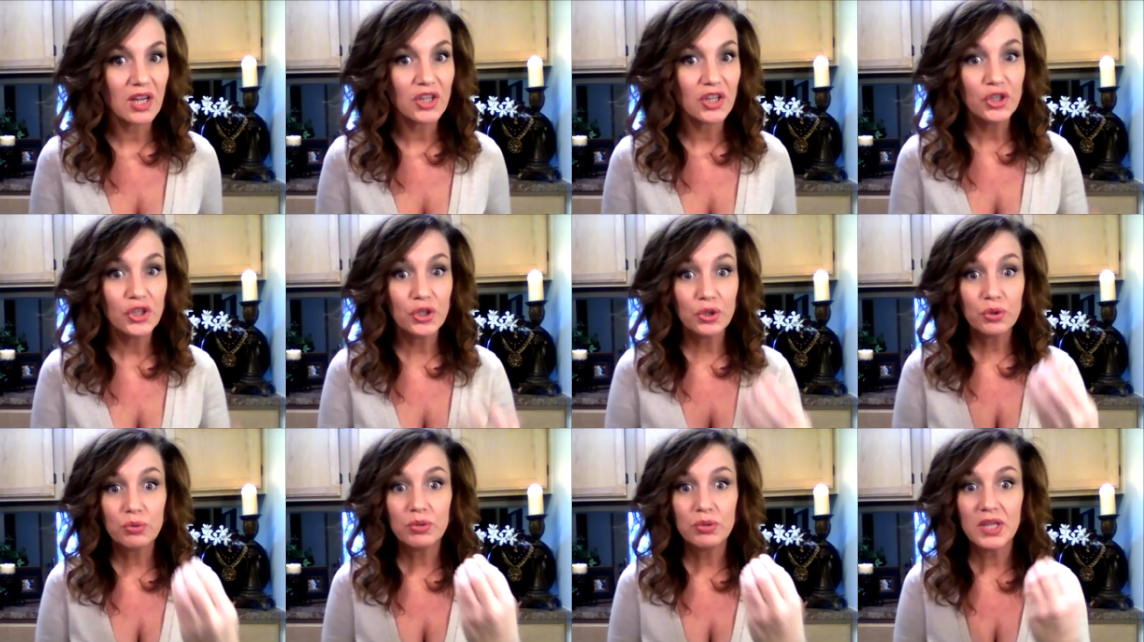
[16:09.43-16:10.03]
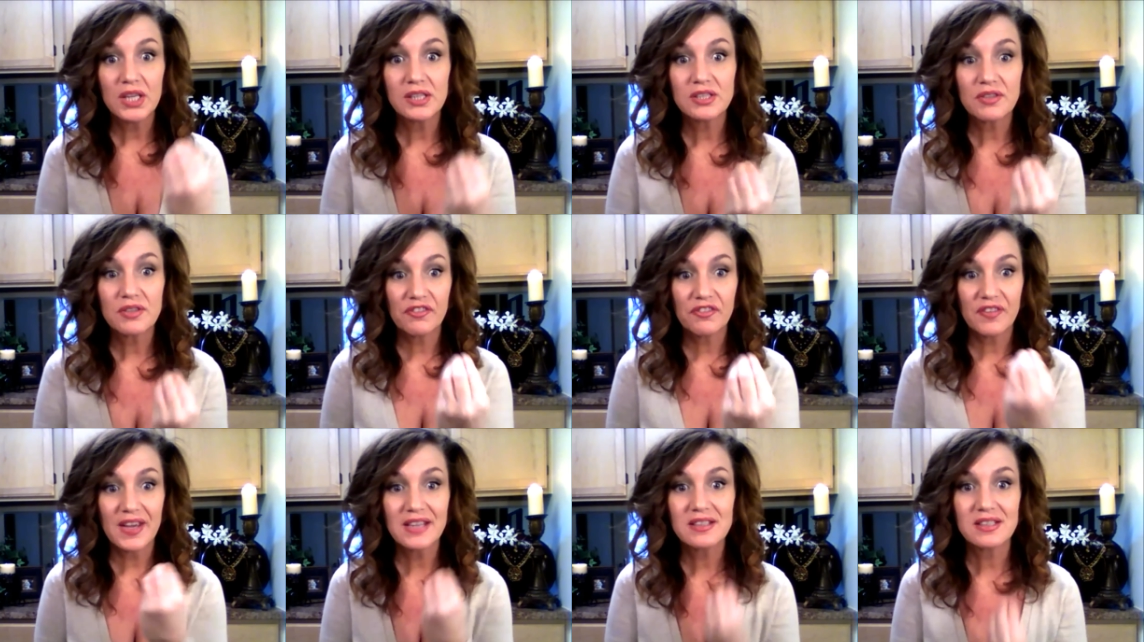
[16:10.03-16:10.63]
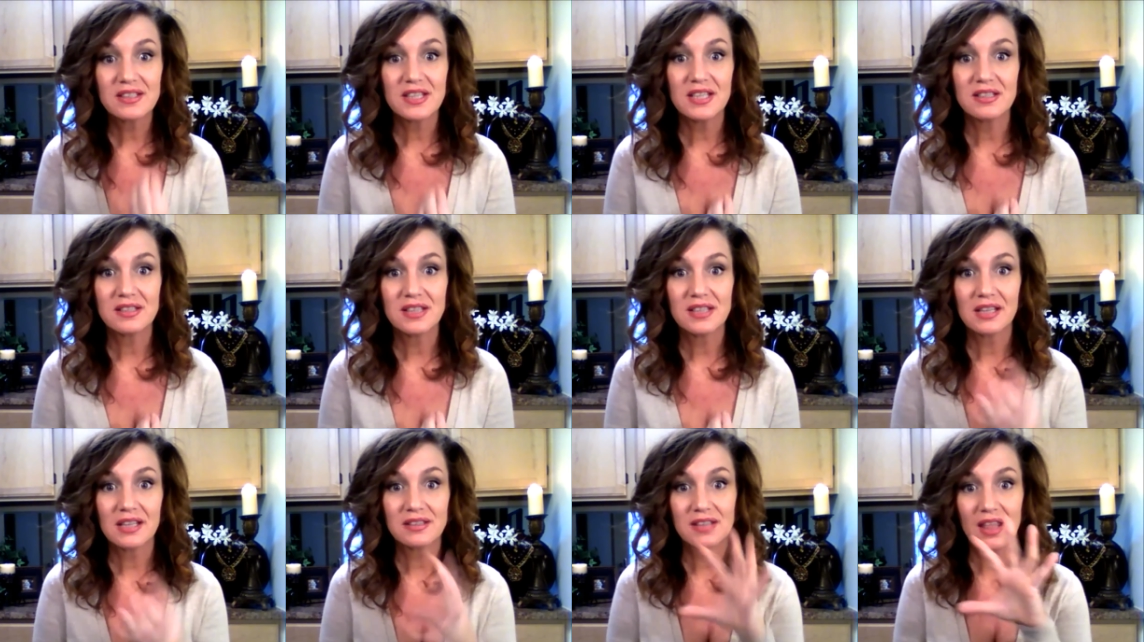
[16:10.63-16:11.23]
You need to face these
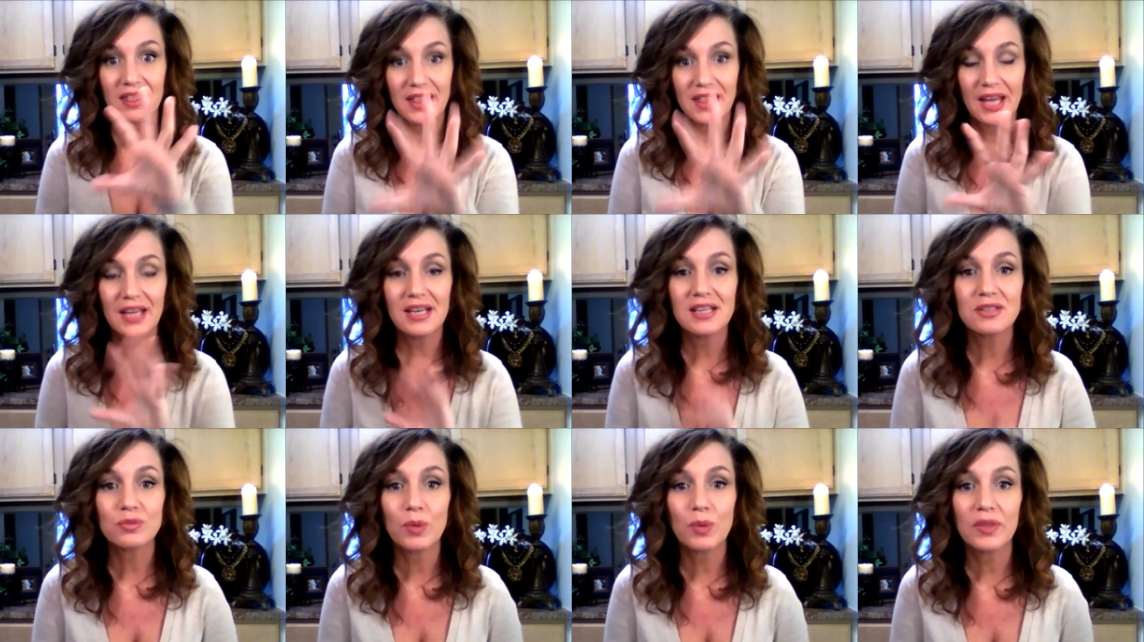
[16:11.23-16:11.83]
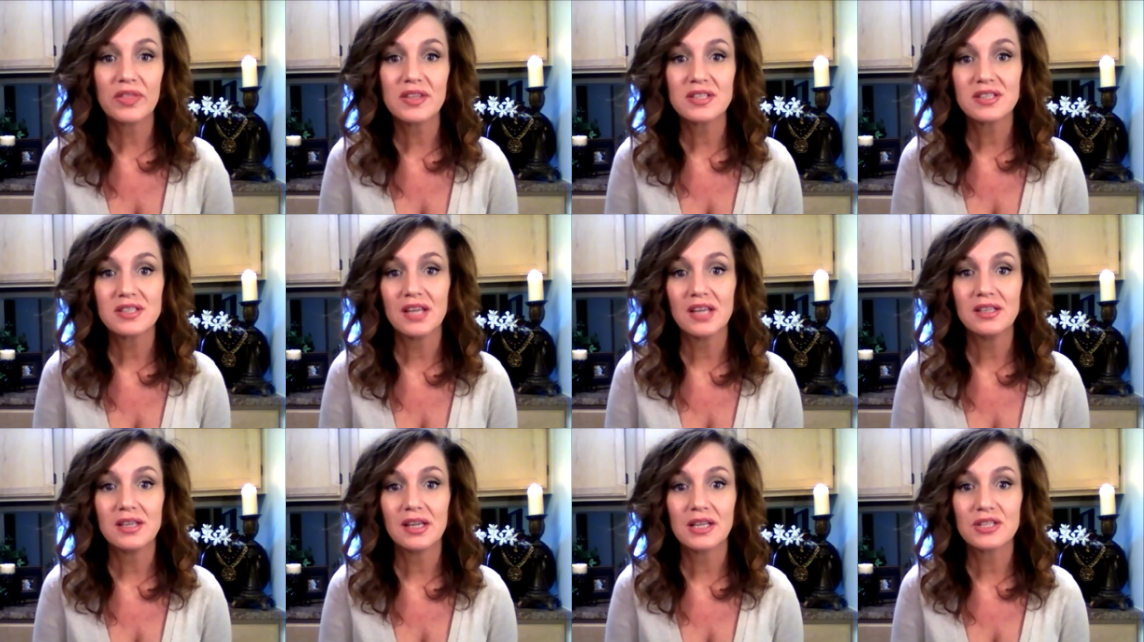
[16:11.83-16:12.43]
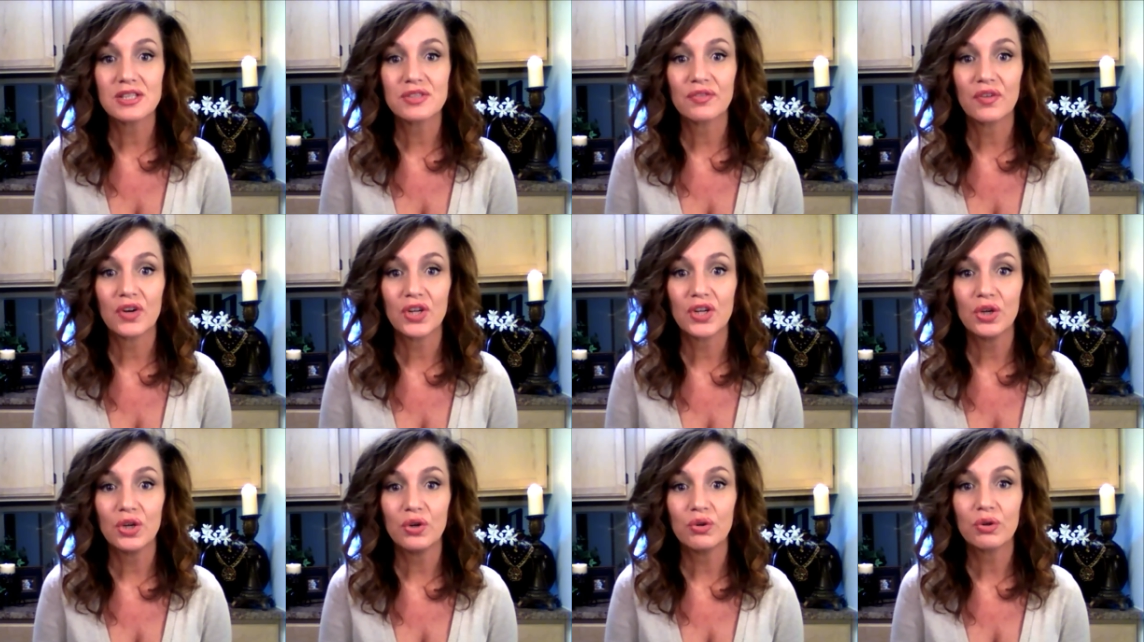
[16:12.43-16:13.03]
things, and that is what the sun does for
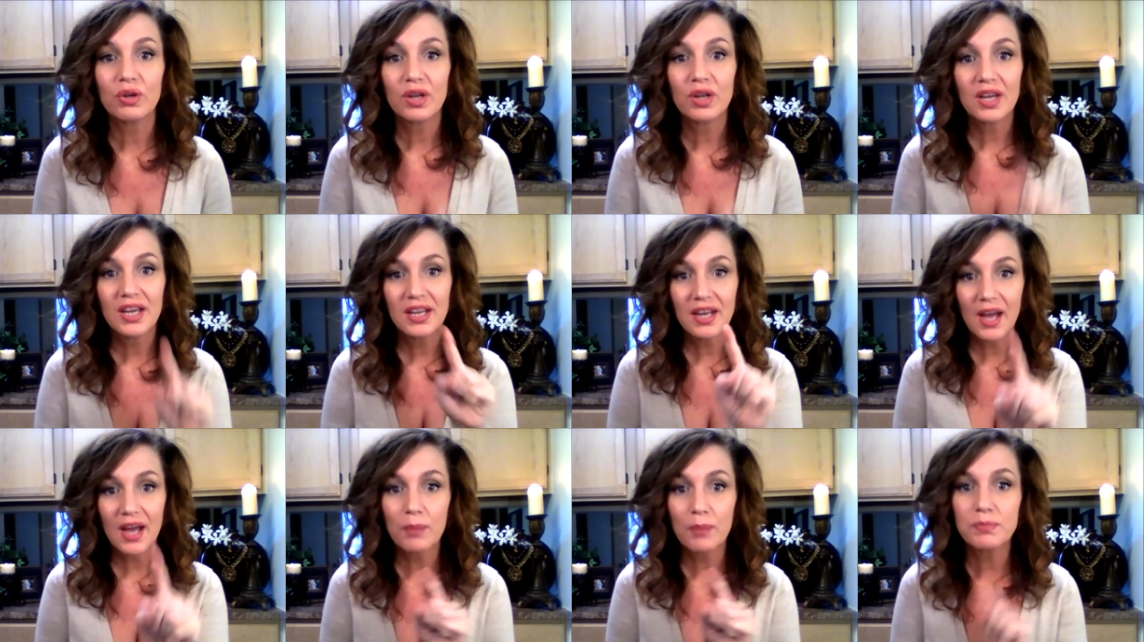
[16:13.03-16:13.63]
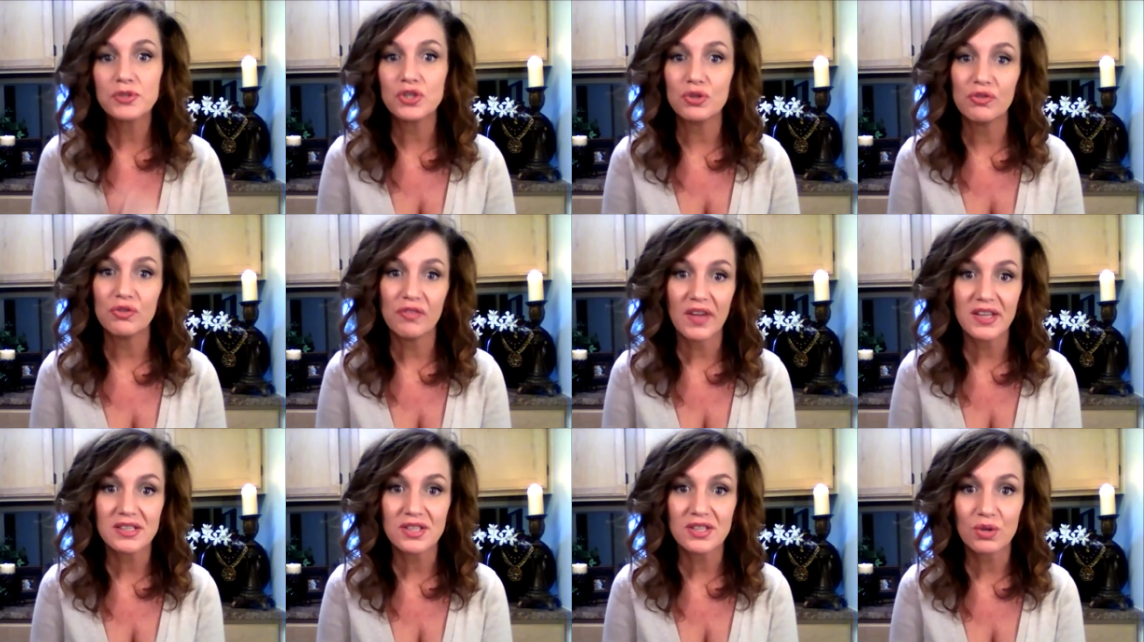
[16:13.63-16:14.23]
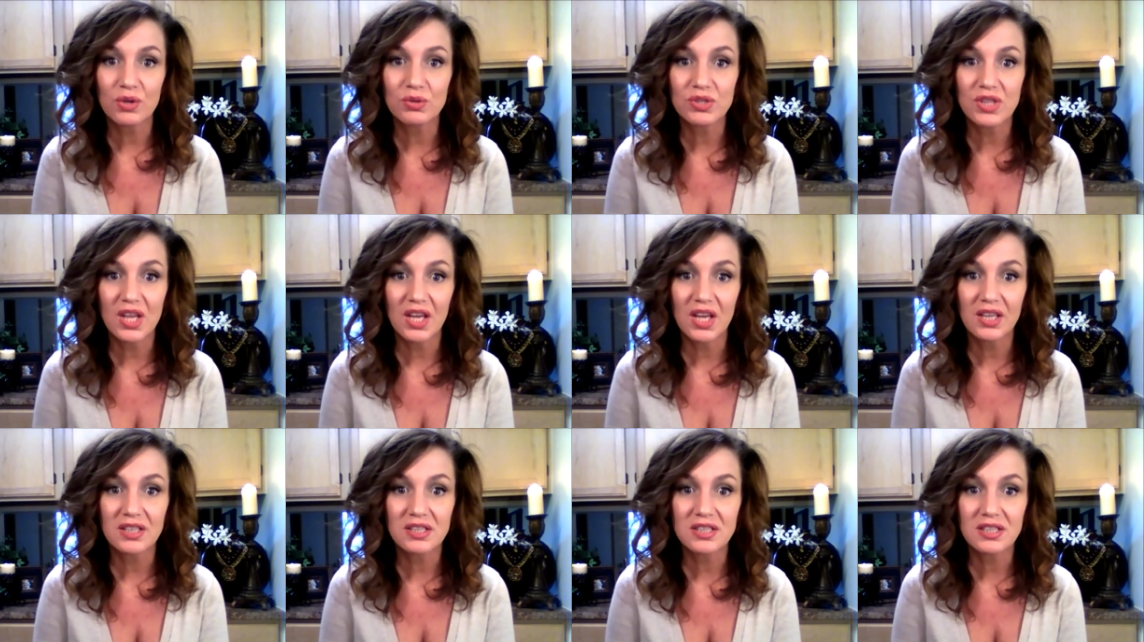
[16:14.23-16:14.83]
you. It helps you face those
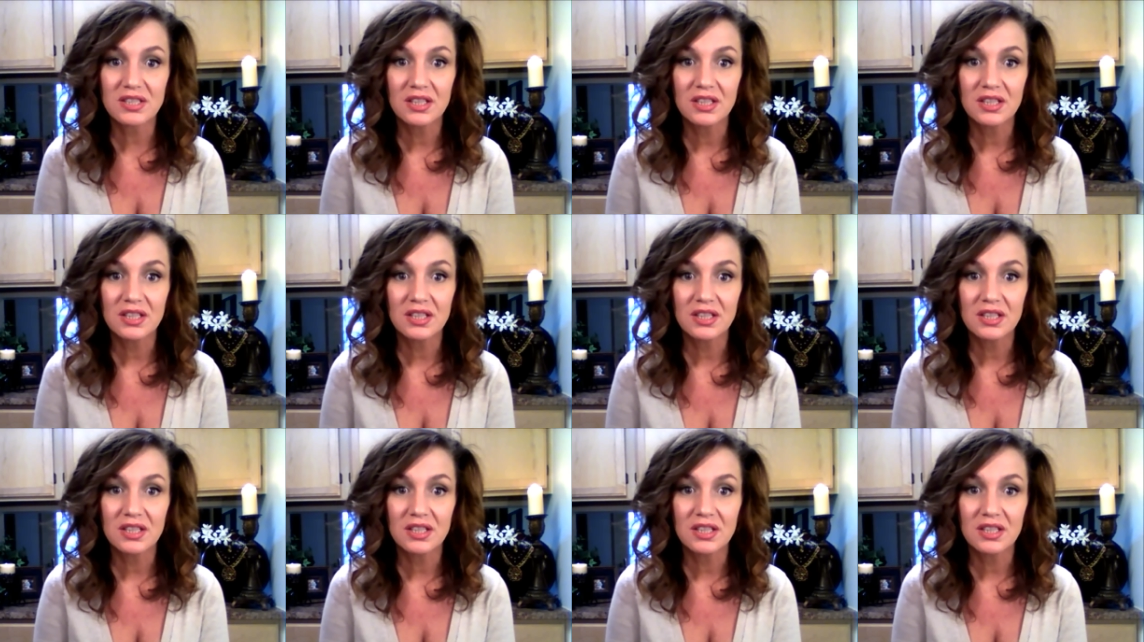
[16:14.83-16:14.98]
things.